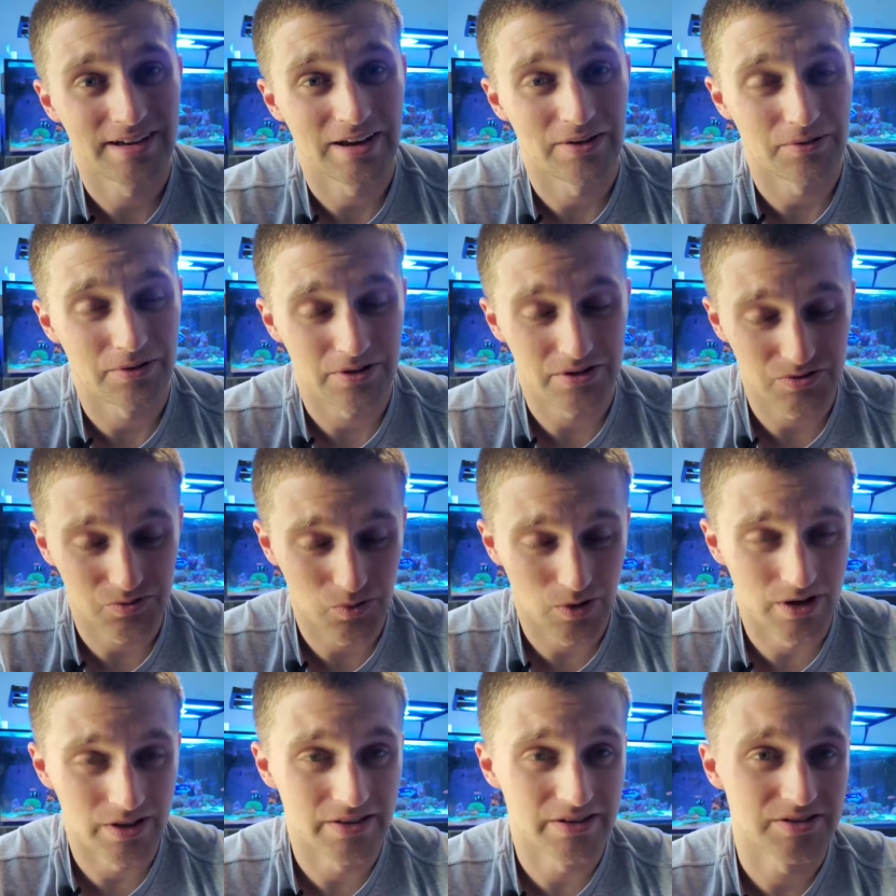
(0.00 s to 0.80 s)
And where there's
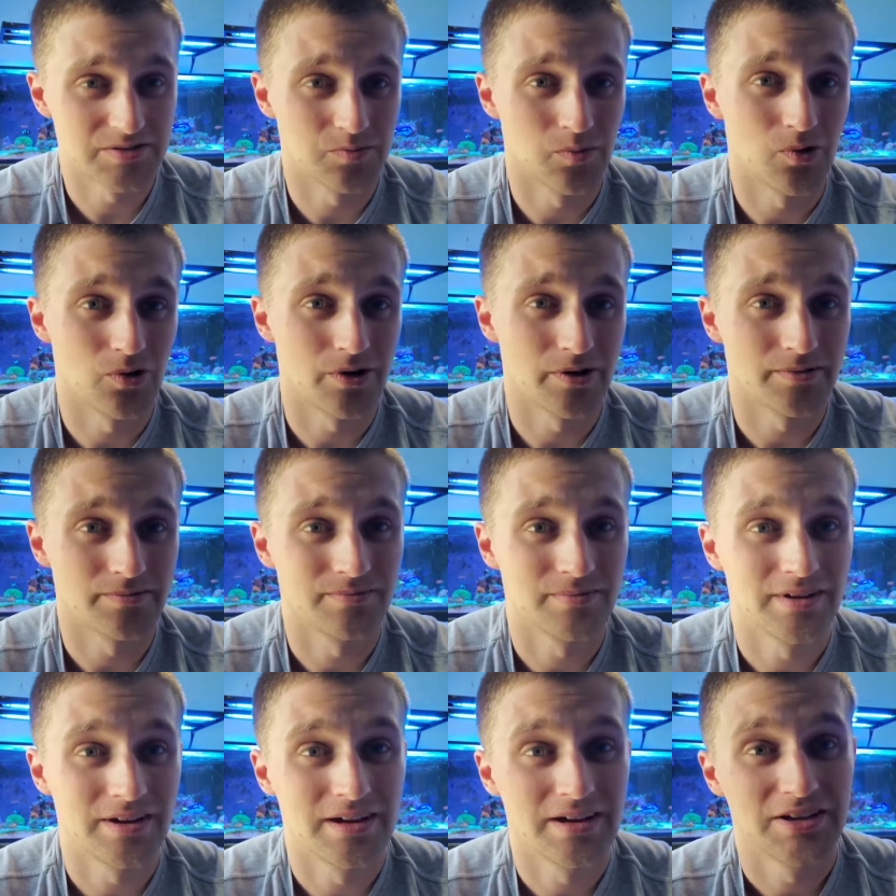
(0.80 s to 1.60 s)
one, there's more.
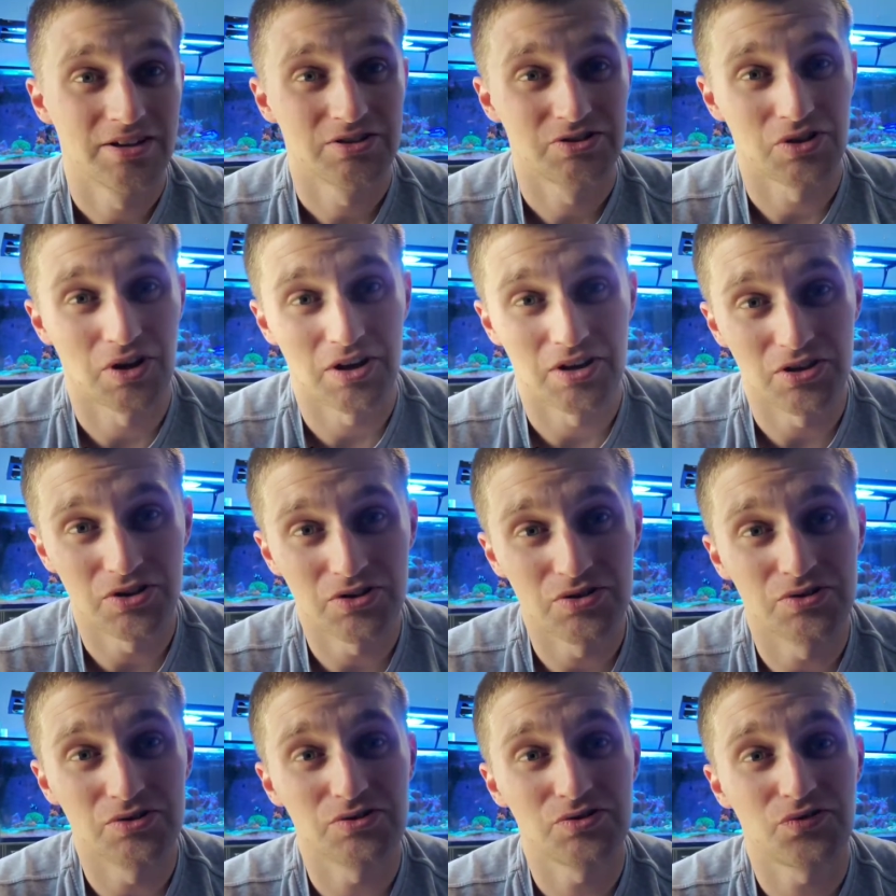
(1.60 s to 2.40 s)
So I
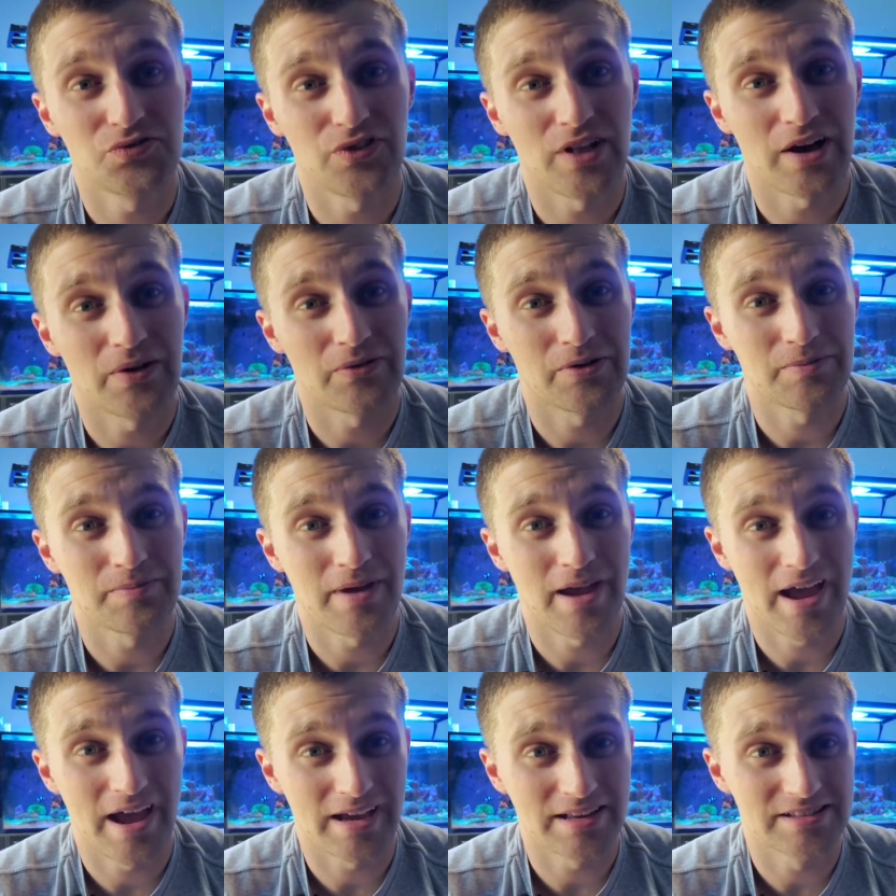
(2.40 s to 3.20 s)
used
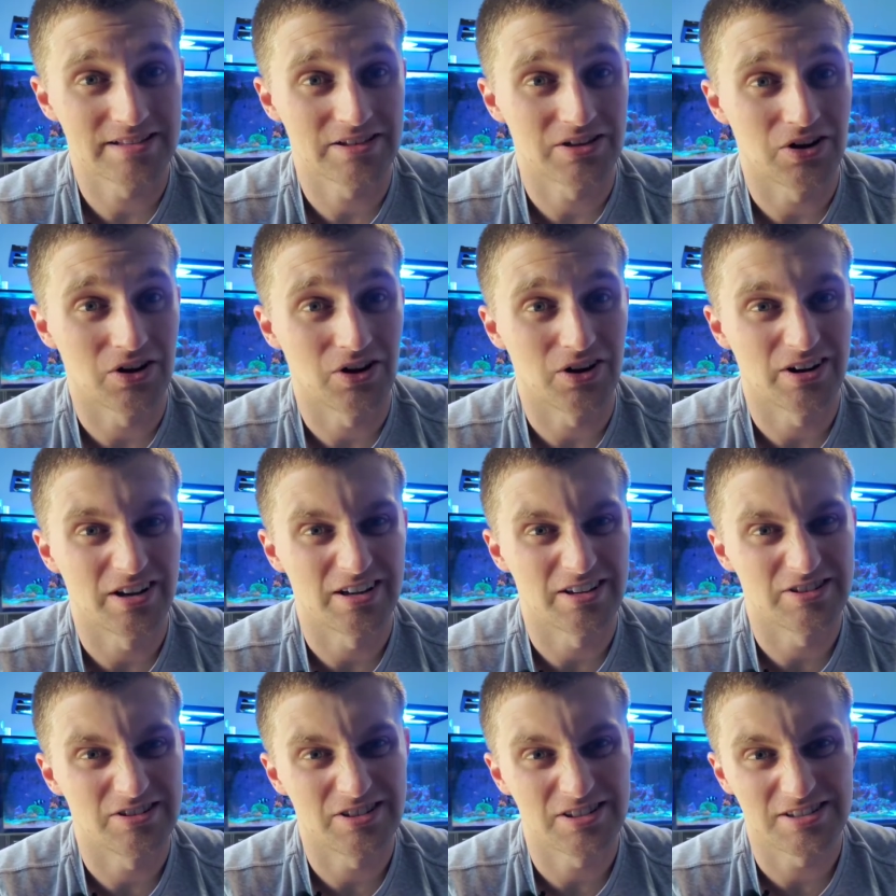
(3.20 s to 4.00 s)
Flatworm Exit on
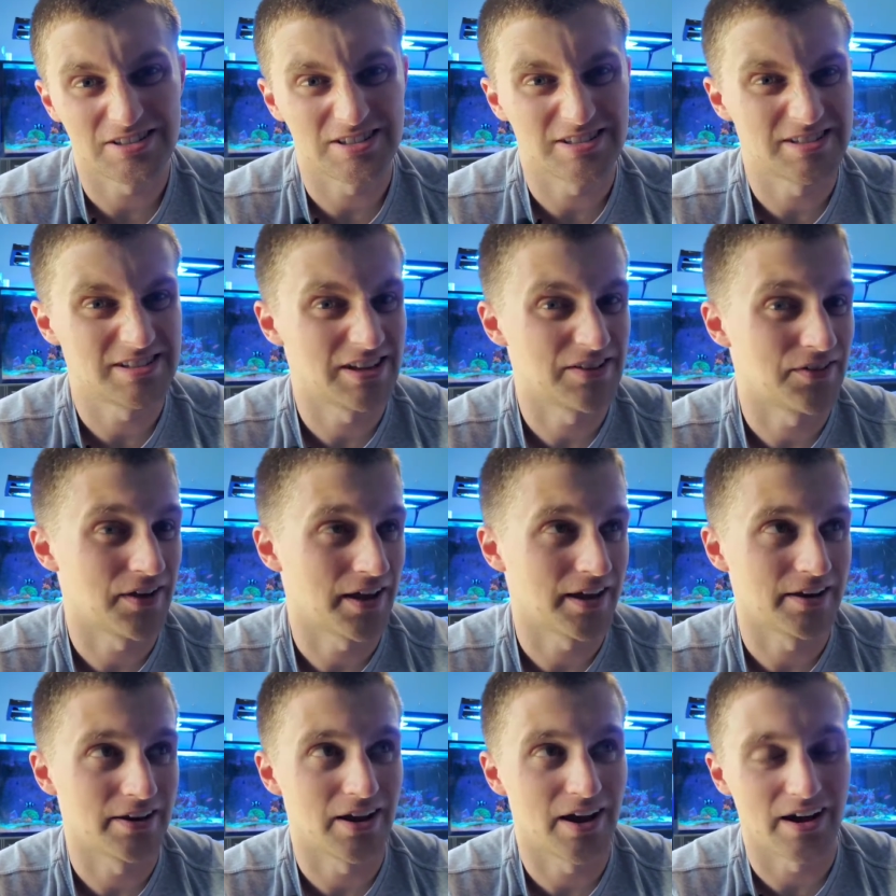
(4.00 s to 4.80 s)
it just to see if I
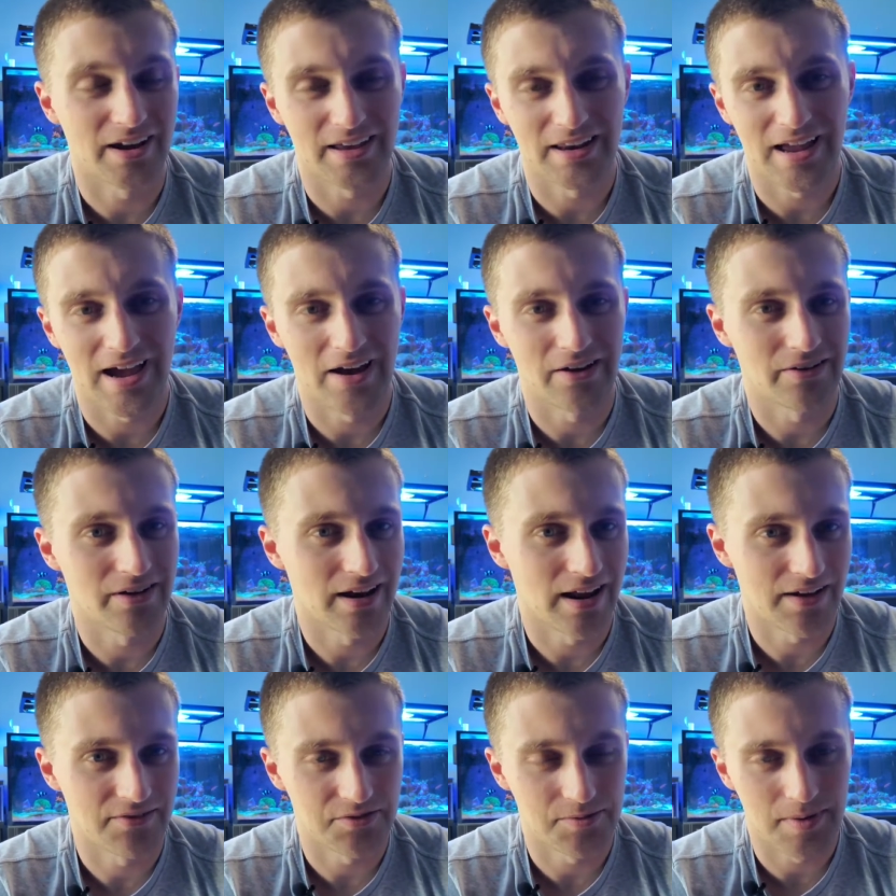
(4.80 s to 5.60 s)
could knock it out and
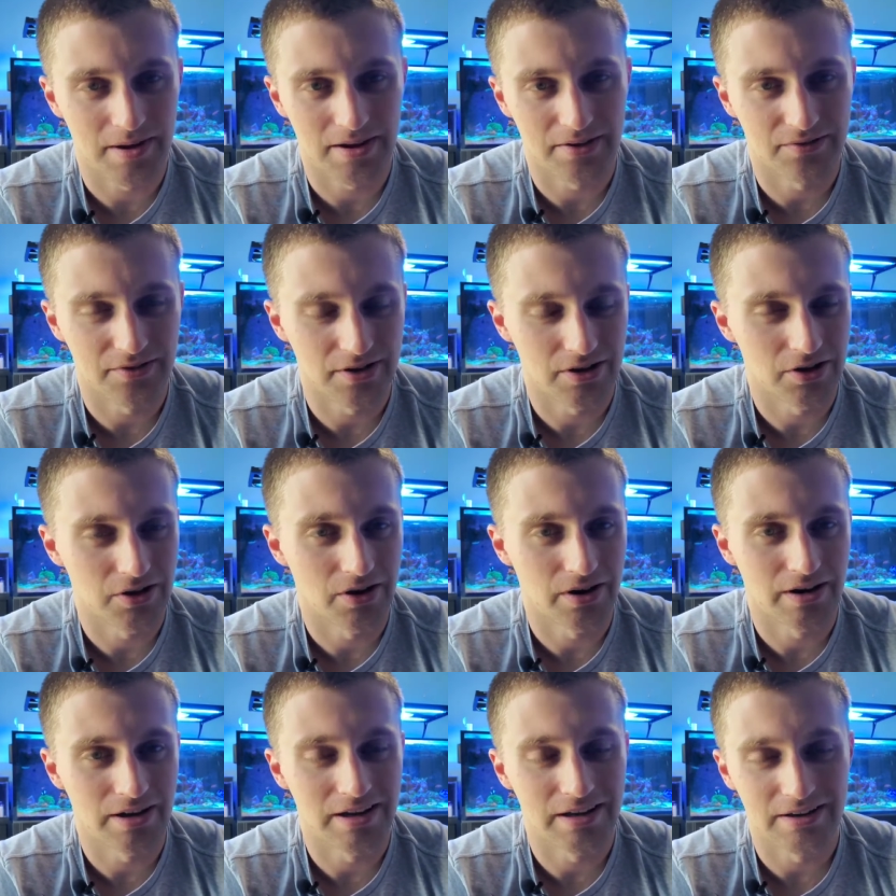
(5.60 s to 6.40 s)
not have to make a
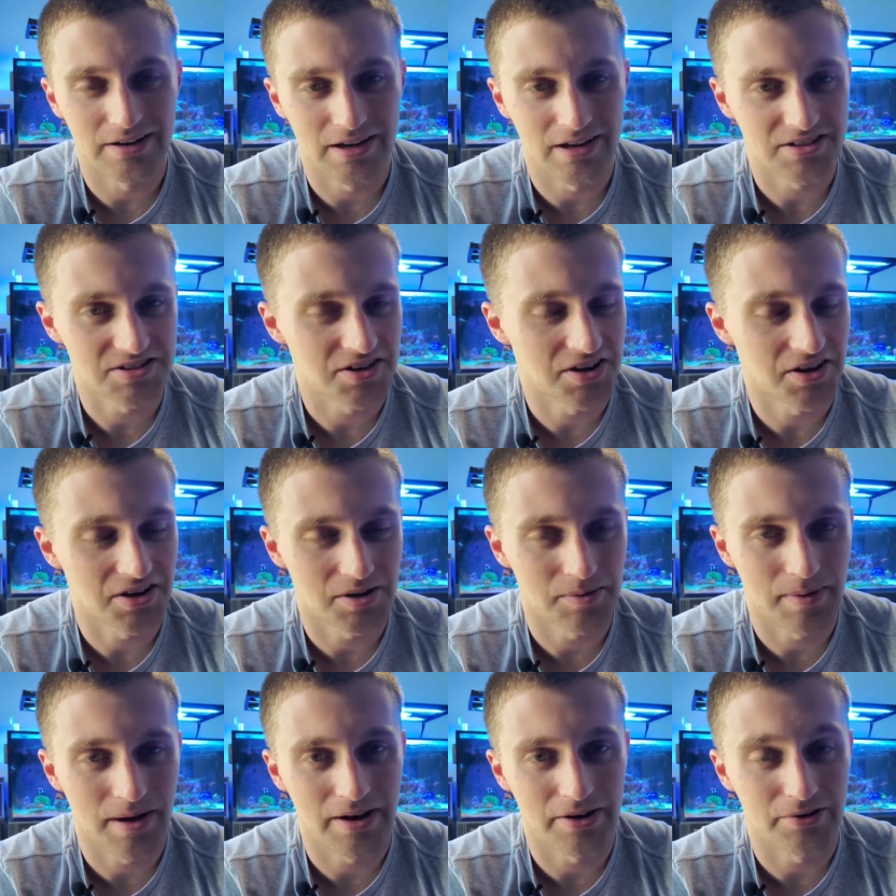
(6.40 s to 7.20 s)
video on it not
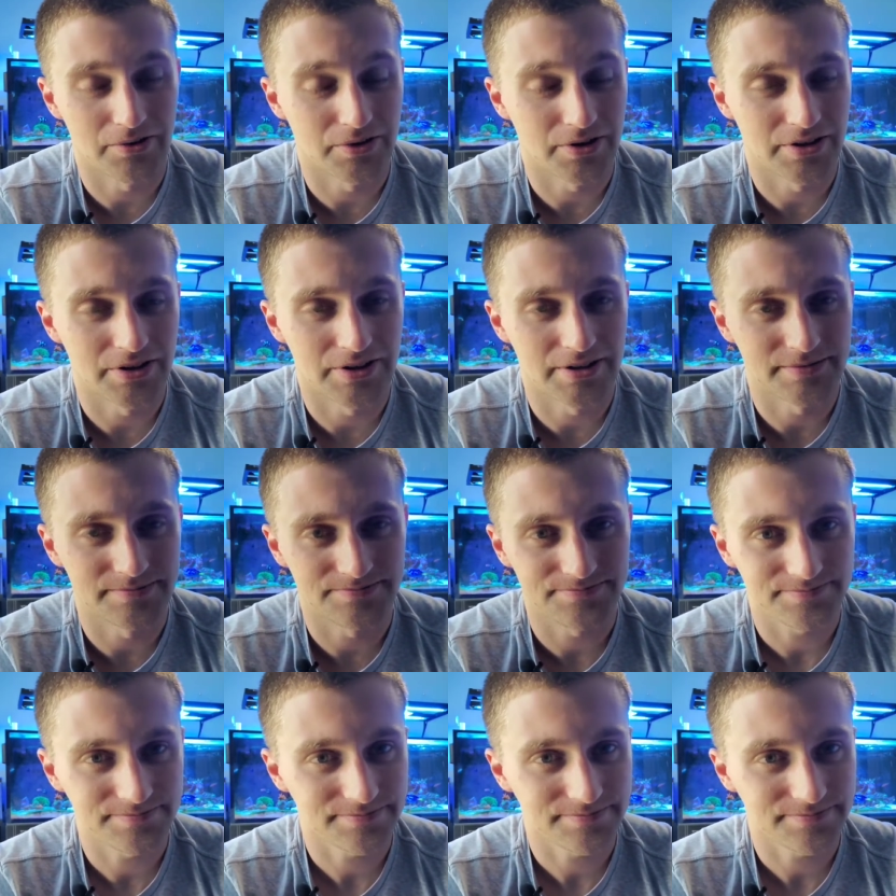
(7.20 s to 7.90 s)
talk about it really.